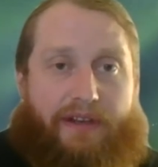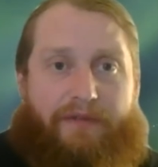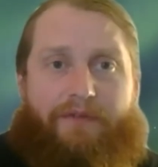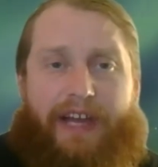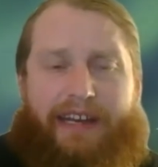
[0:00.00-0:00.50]

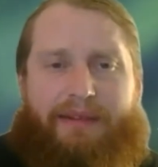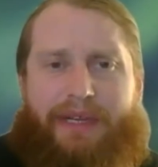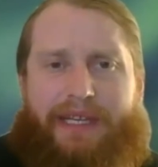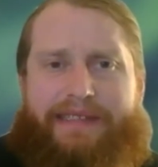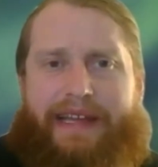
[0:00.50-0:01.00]
Emphatic
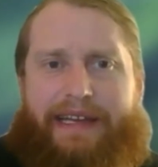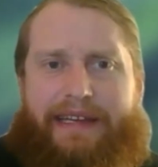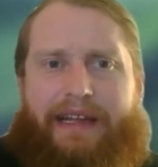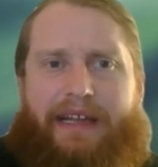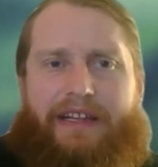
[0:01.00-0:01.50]
means like
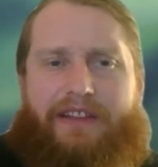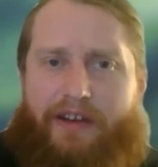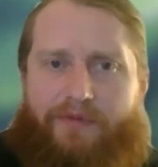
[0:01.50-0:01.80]
they're